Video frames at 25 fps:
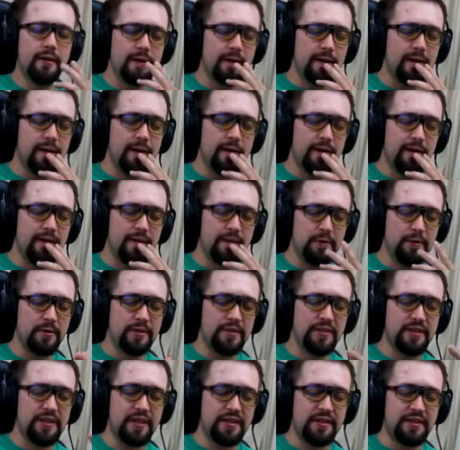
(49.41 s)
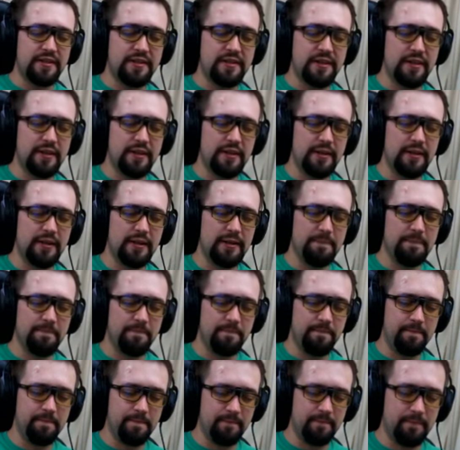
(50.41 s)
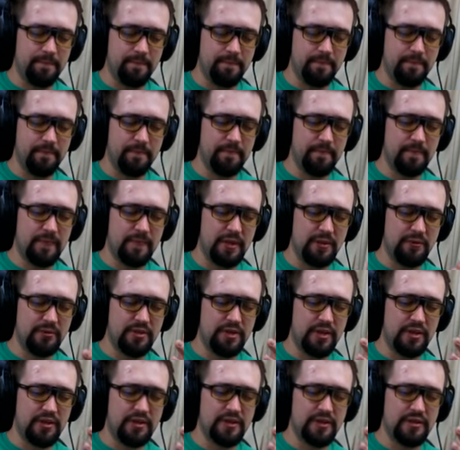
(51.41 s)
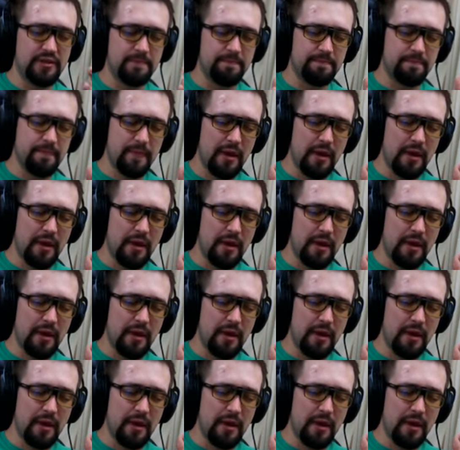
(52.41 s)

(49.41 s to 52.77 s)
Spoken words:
There was this there was this